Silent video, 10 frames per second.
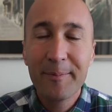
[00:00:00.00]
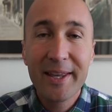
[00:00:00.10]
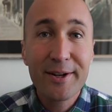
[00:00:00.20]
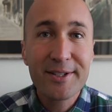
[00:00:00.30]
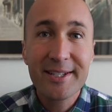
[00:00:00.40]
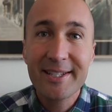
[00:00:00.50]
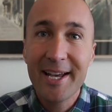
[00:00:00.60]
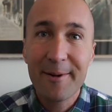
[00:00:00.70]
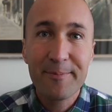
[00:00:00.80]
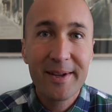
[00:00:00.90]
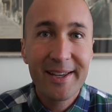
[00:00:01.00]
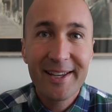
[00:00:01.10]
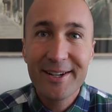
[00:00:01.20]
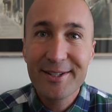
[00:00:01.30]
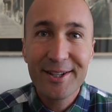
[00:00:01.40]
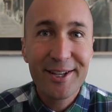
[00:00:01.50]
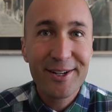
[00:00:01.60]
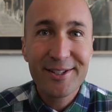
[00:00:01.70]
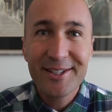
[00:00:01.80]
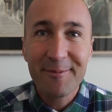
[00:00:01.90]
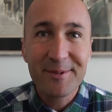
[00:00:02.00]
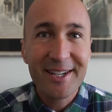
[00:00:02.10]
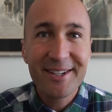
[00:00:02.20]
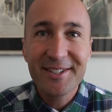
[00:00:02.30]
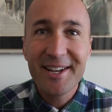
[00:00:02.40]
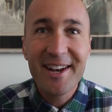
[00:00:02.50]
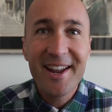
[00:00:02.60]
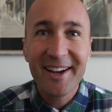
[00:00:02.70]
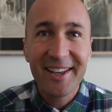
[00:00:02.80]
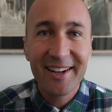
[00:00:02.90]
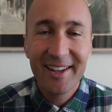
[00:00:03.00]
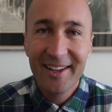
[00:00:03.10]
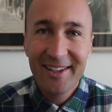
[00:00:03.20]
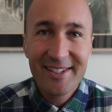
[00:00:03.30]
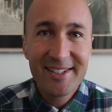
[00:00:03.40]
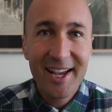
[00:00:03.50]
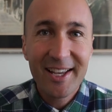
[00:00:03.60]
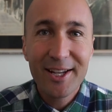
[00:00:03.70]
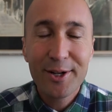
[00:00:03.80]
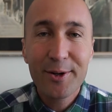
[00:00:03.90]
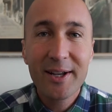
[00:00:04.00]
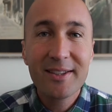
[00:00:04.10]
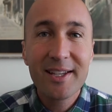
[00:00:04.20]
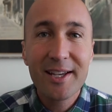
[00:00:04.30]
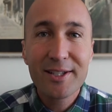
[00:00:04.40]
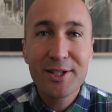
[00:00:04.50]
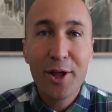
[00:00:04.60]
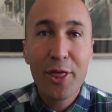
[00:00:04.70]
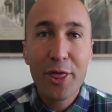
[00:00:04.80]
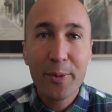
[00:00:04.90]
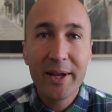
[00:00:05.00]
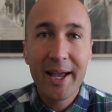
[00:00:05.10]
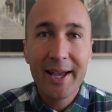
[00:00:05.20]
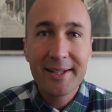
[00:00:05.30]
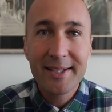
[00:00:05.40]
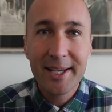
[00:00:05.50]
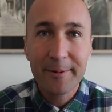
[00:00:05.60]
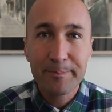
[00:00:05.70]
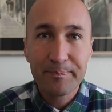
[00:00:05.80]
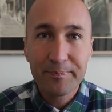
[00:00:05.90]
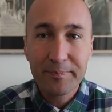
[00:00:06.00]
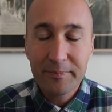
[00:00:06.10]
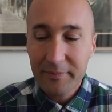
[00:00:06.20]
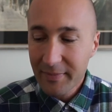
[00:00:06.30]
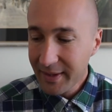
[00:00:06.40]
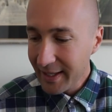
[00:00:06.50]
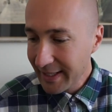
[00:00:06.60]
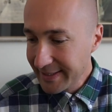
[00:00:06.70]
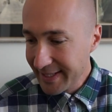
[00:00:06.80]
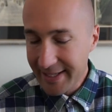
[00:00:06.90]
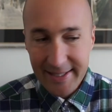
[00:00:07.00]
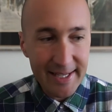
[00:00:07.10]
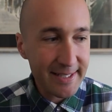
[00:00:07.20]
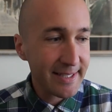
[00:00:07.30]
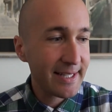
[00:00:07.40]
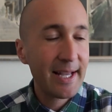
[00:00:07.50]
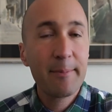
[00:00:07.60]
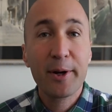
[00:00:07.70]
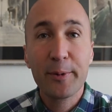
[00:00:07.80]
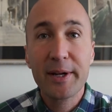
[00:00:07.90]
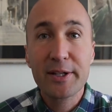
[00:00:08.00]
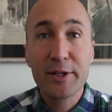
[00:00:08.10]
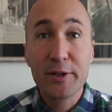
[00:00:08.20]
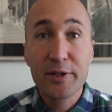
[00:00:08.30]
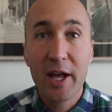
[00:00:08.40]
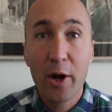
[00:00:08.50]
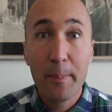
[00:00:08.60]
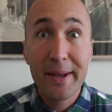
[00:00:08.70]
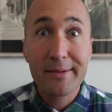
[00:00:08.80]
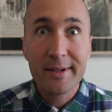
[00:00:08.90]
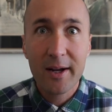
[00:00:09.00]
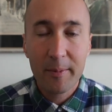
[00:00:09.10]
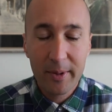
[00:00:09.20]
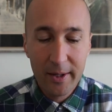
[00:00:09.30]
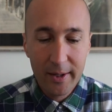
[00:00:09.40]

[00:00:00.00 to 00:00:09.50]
Here's a tip. Here's a little something. Here's a nugget. 2 Corinthians 3:18. It says this. I'm going to read it to you so I don't mess it up.